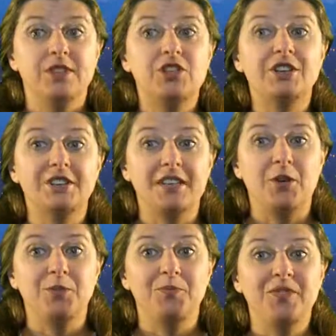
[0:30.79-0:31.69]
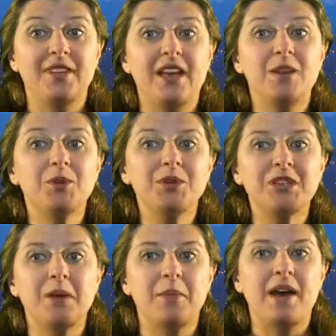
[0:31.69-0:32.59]
Check this out. Then I'm going
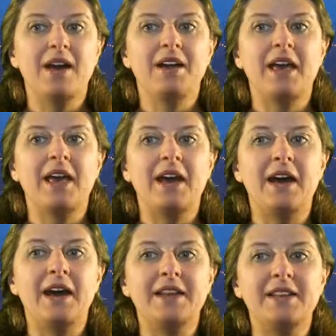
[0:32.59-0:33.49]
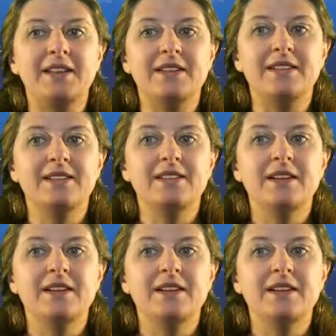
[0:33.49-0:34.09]
to come back and